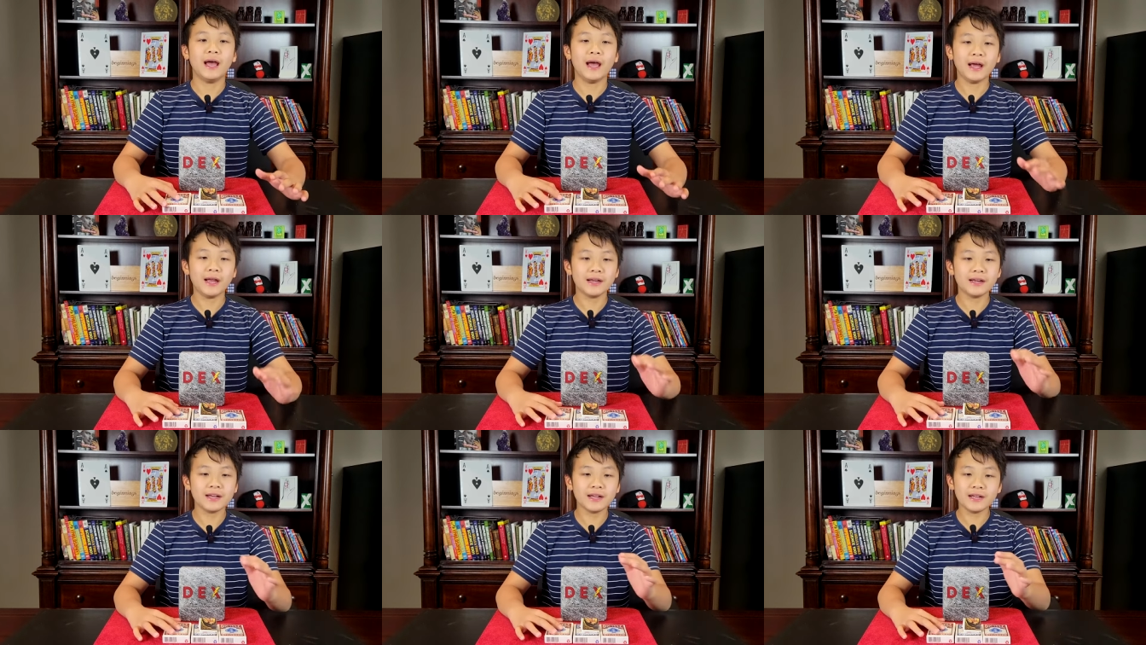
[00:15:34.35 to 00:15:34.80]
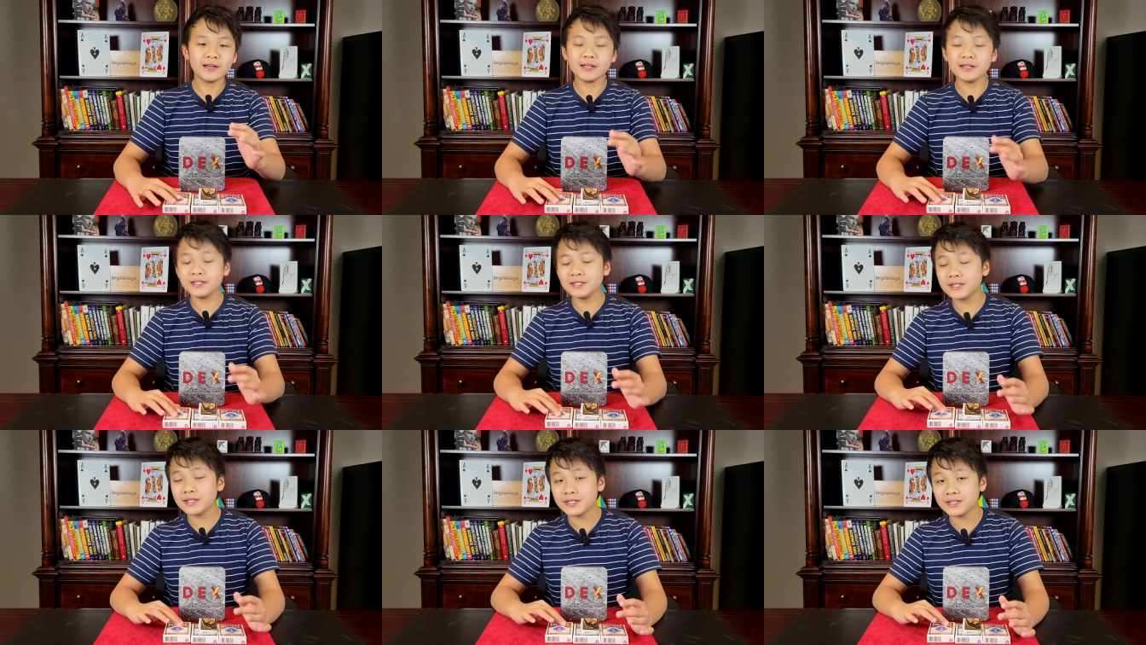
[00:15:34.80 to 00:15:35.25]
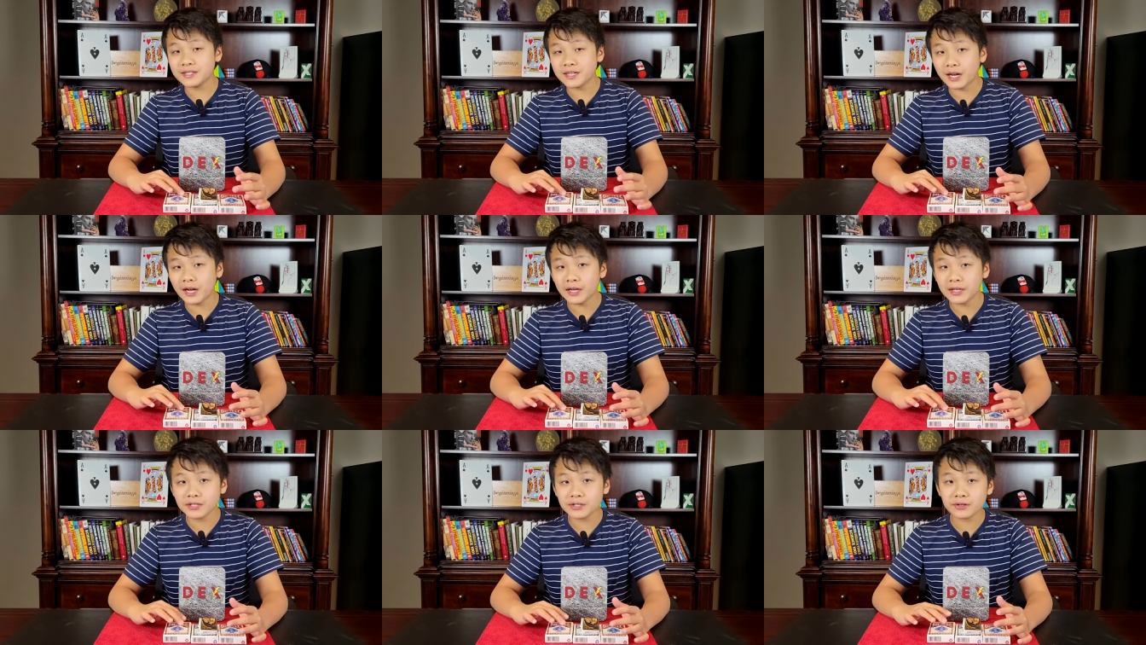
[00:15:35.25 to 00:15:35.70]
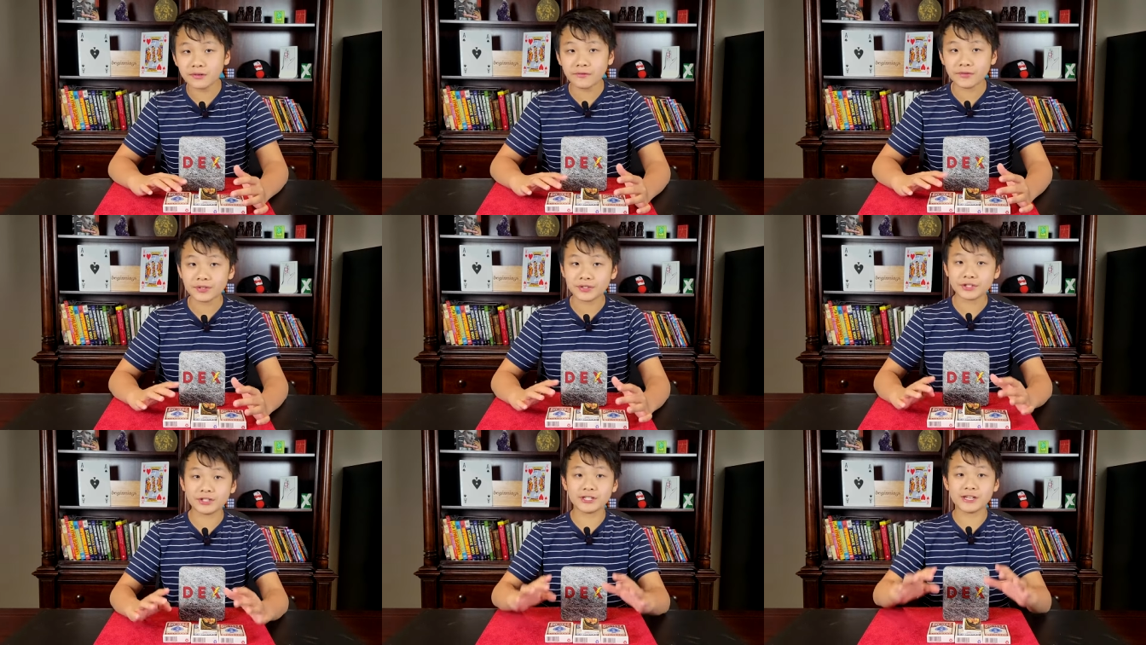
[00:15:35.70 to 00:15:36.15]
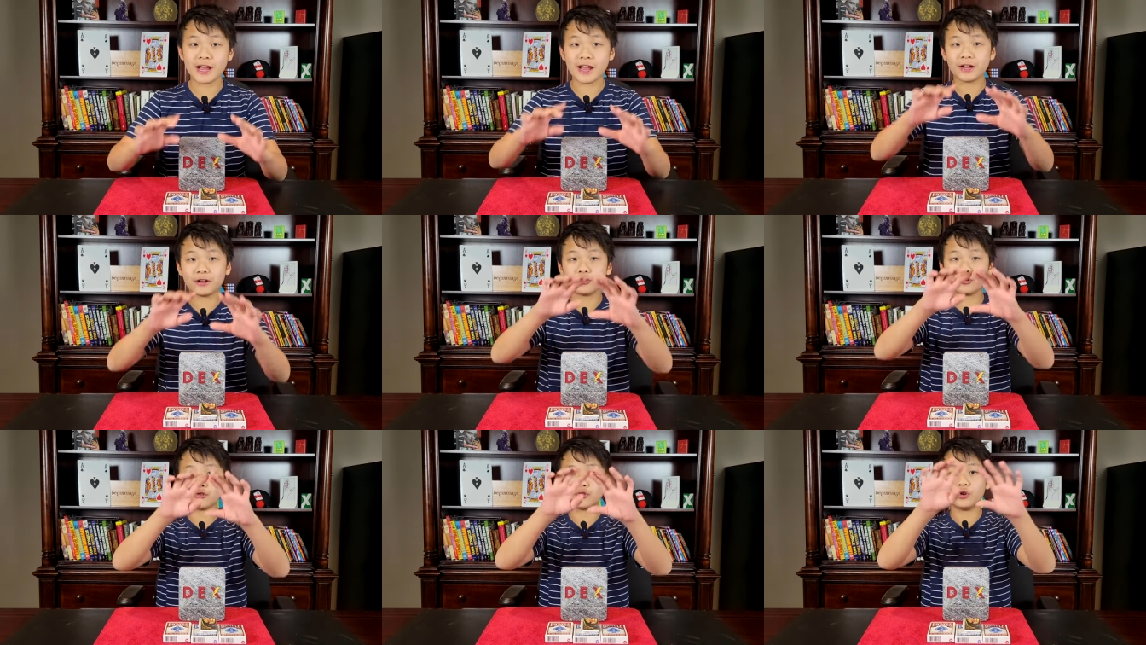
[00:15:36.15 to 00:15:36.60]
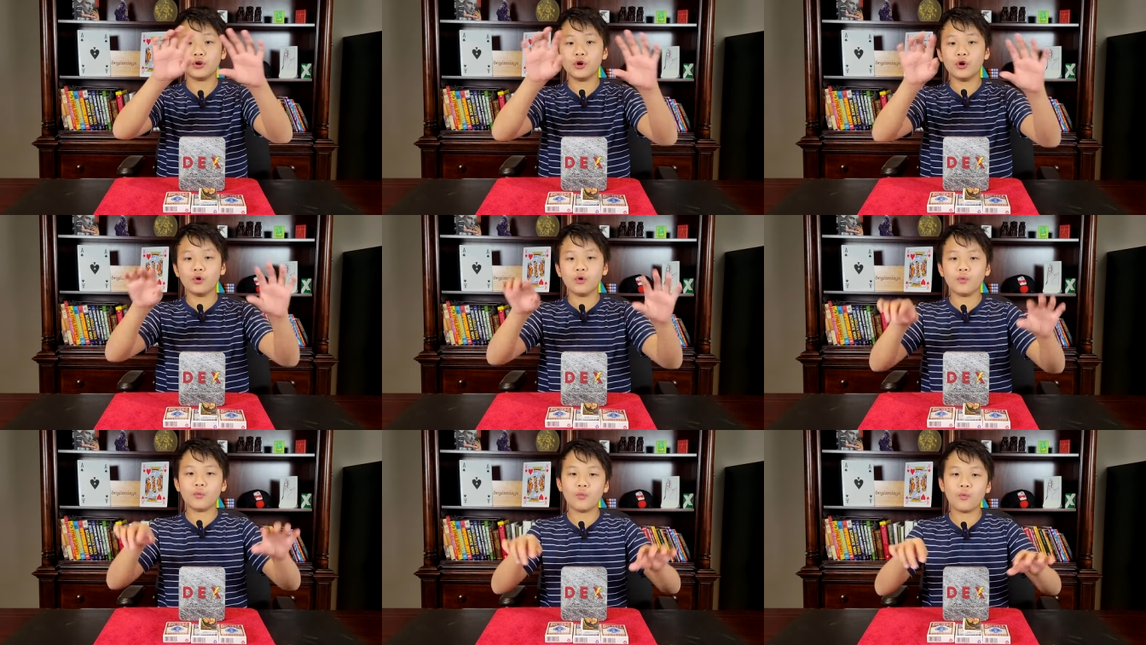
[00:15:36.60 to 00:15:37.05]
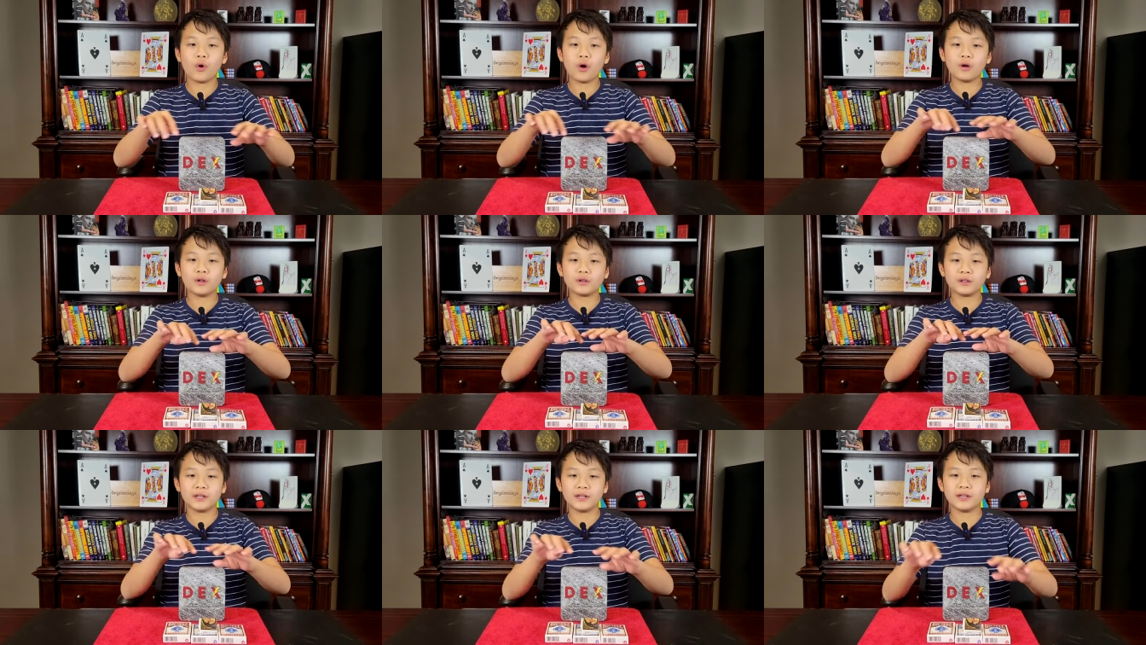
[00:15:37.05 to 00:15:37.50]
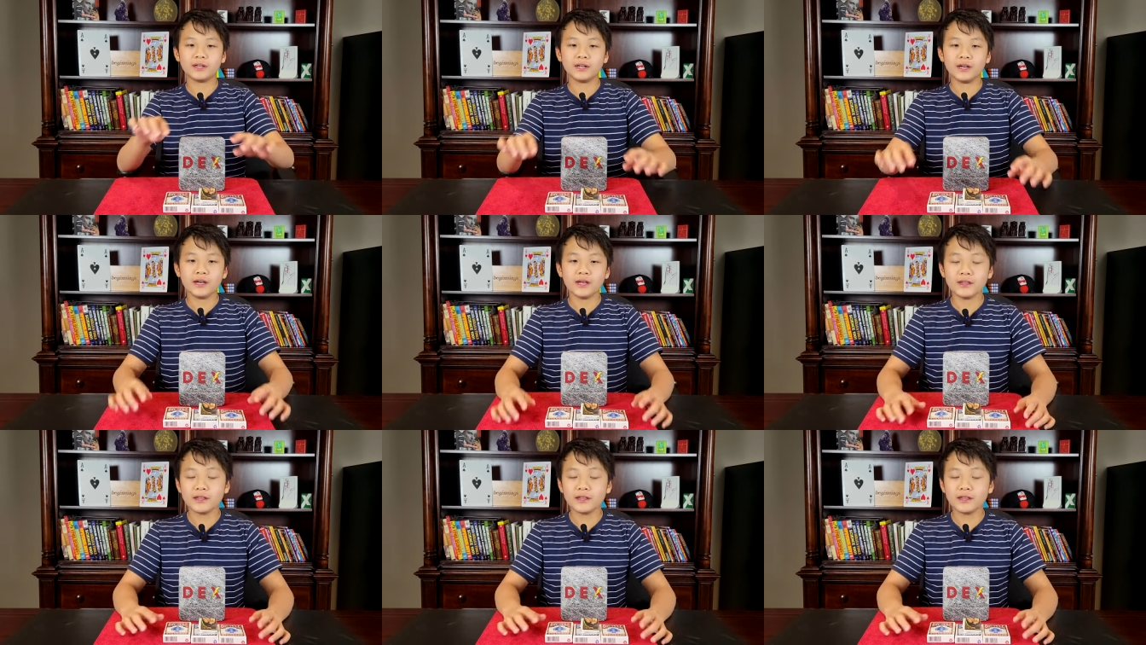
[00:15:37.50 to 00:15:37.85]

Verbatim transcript: and it is the size of a standard wallet.